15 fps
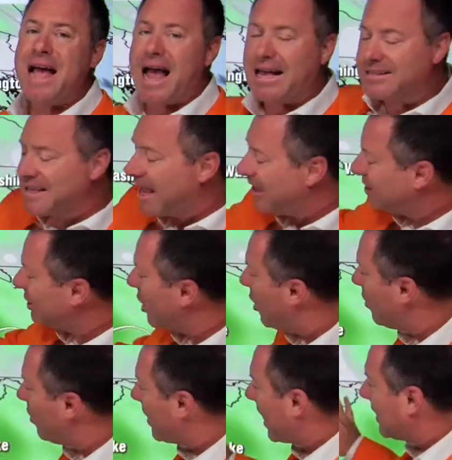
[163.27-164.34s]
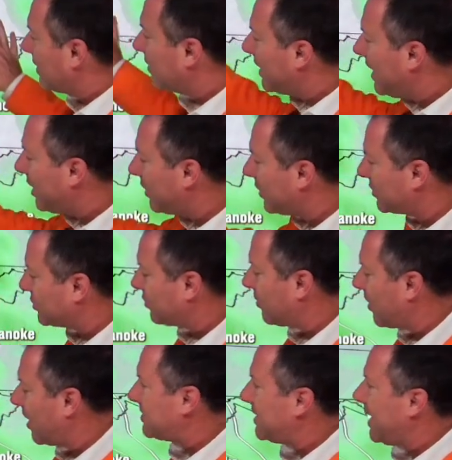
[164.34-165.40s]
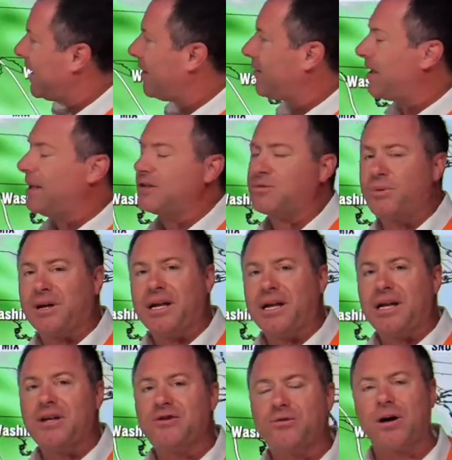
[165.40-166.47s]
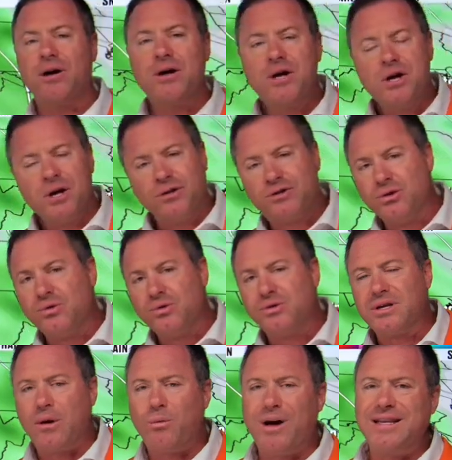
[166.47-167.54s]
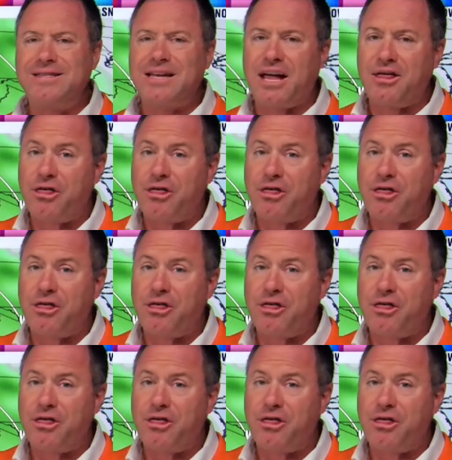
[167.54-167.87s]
as that low kind of lingers across the area as we get into our Tuesday, Wednesday,